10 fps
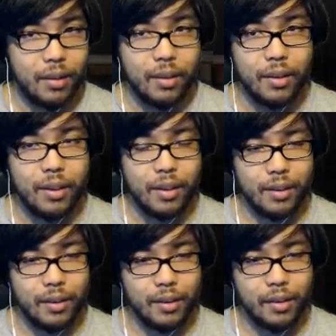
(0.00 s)

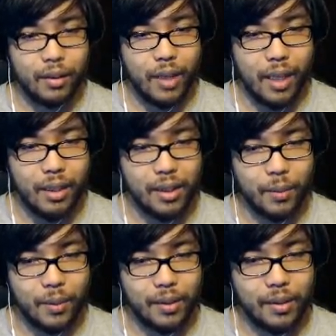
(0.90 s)
Jesus. Okay, let's see
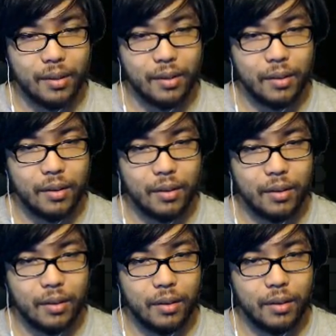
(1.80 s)
what this is.
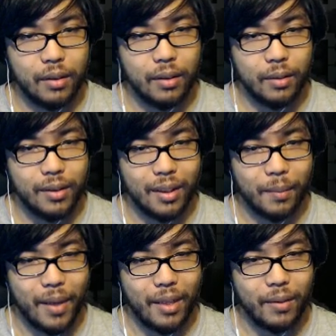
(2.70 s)
Looks like
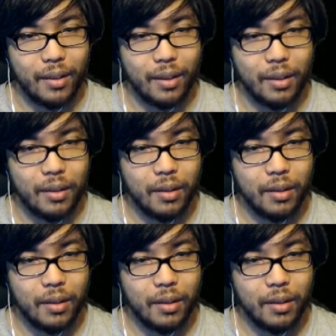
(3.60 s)
a battery gun.